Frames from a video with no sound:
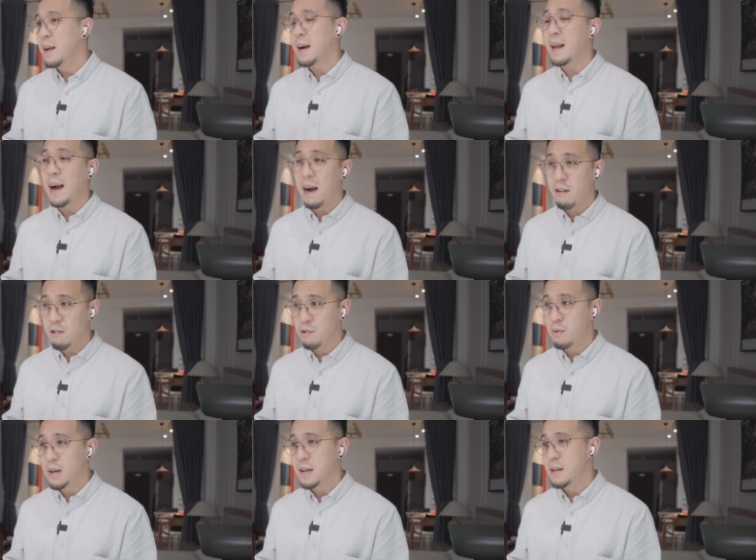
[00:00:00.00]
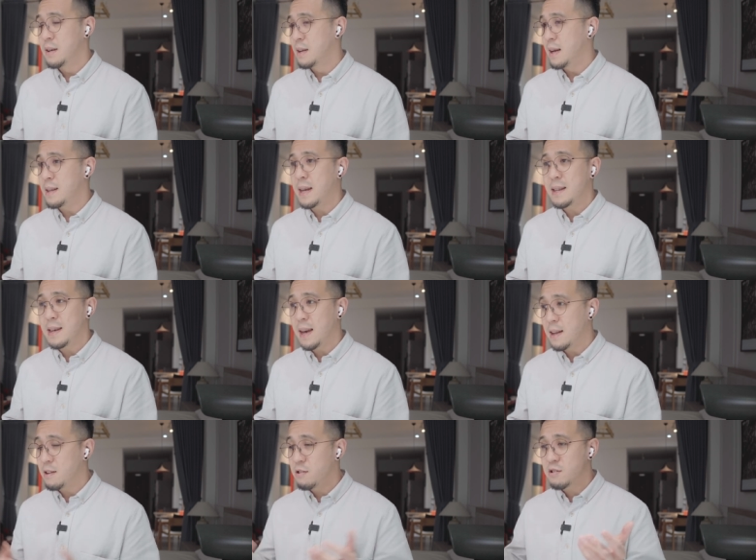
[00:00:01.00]
and how to do it. And then at the
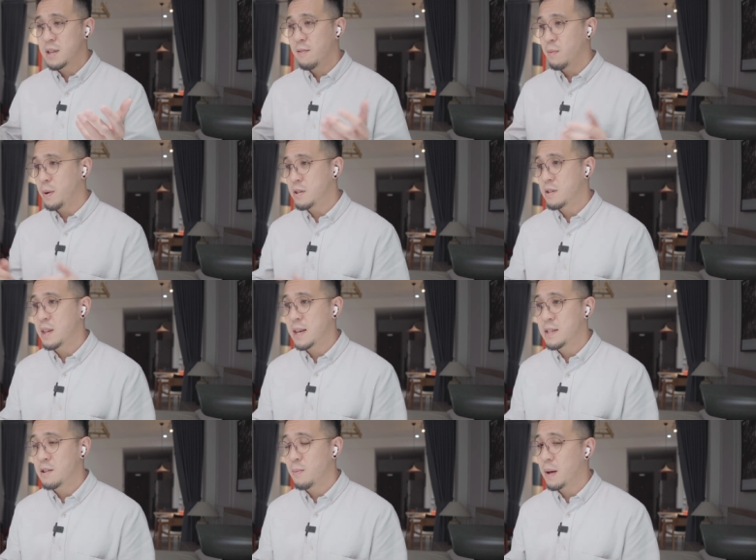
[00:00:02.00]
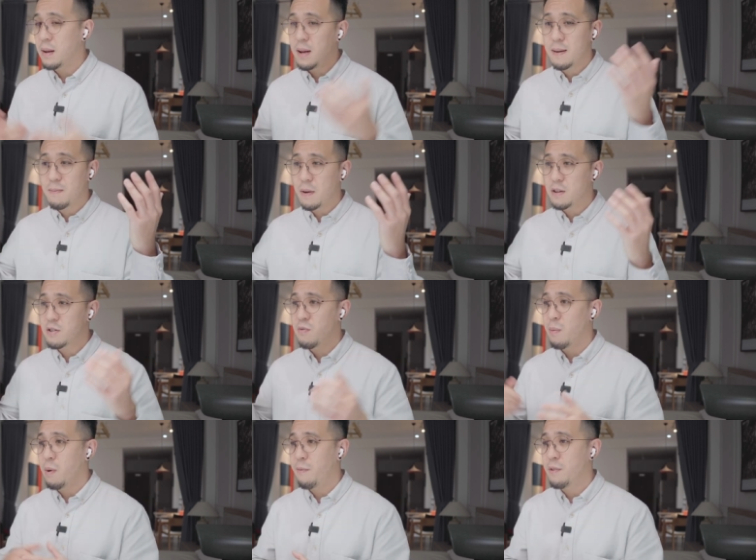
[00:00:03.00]
end, you just have a bunch of things and you're like, look, I just
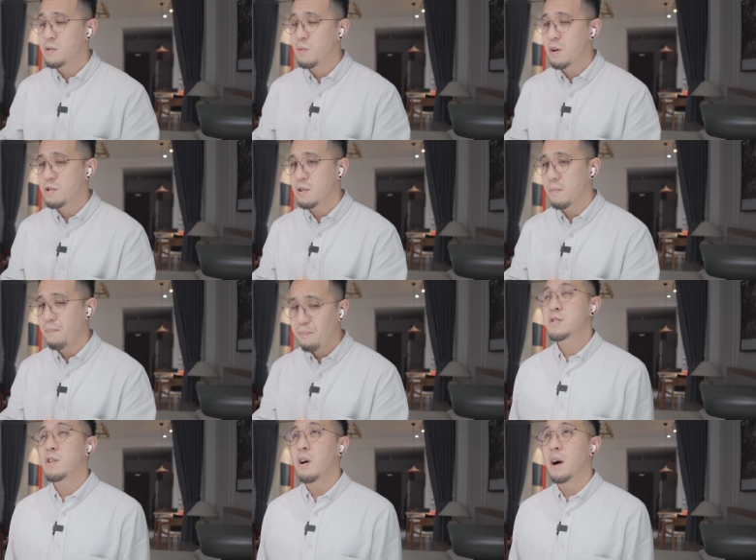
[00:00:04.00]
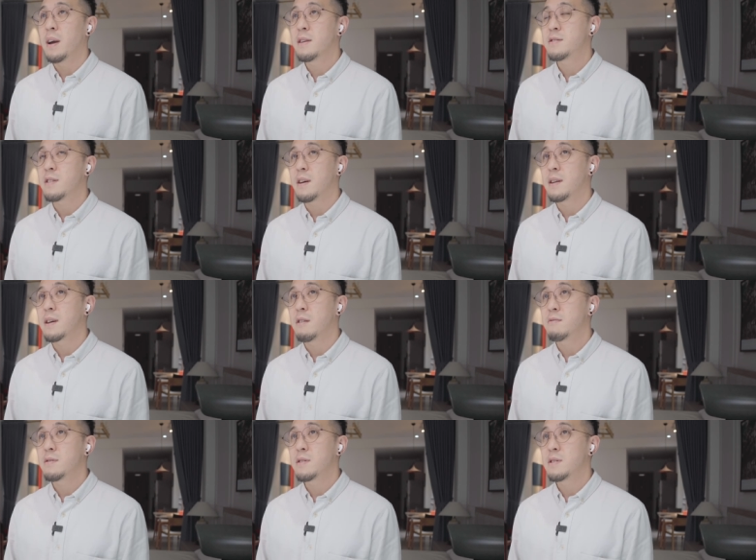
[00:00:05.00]
ran my first workshop. So I started
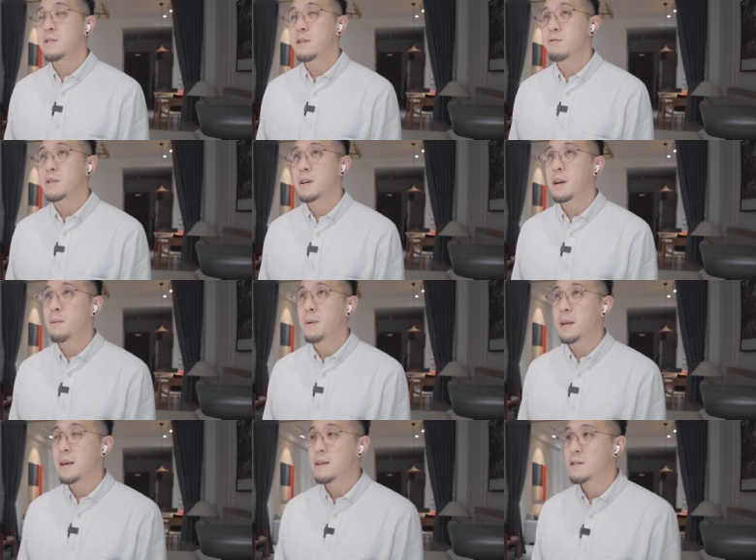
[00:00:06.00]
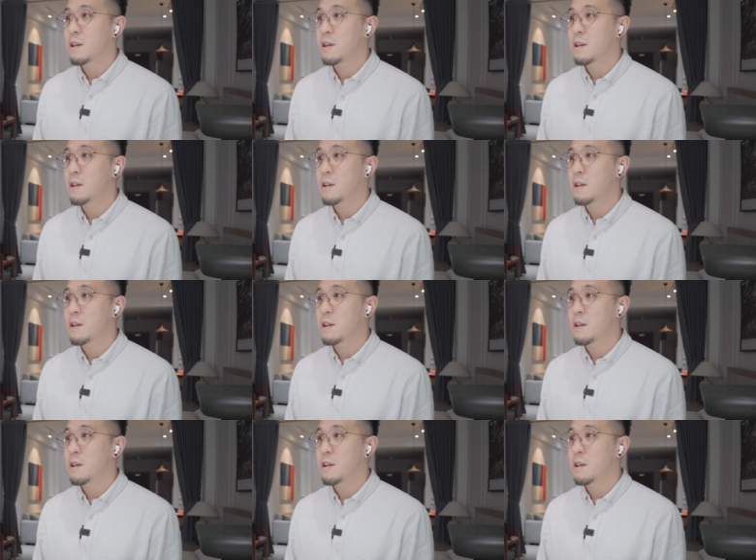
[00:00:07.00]
con consulting a couple of years